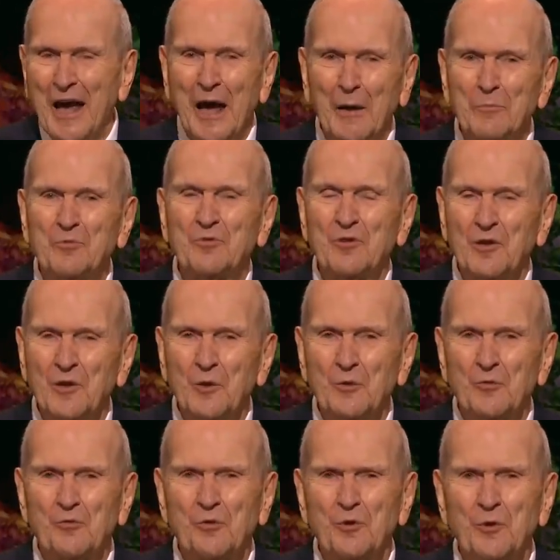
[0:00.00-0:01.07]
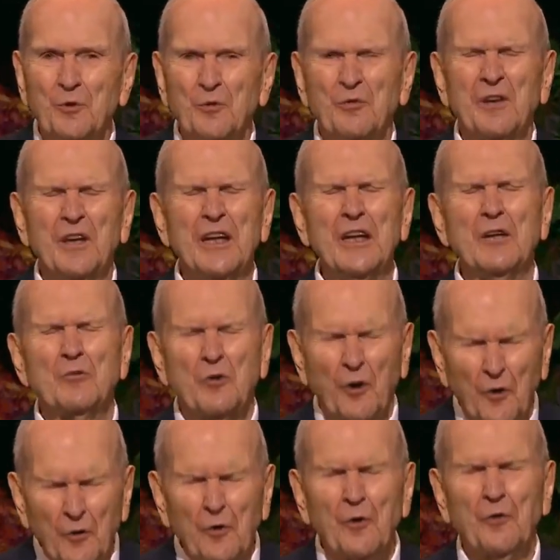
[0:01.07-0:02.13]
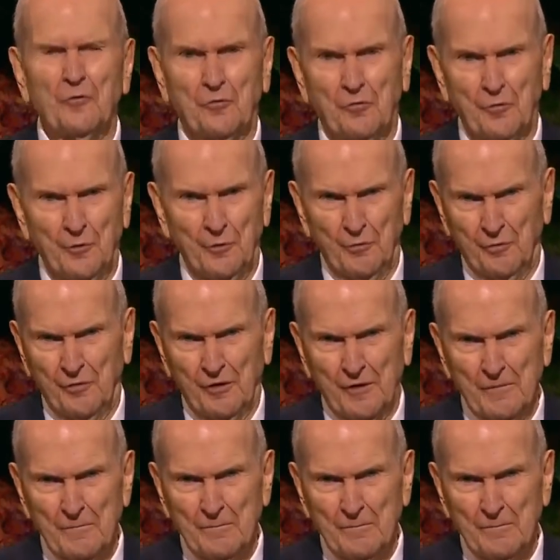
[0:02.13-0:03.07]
absolute truth, eternal truth.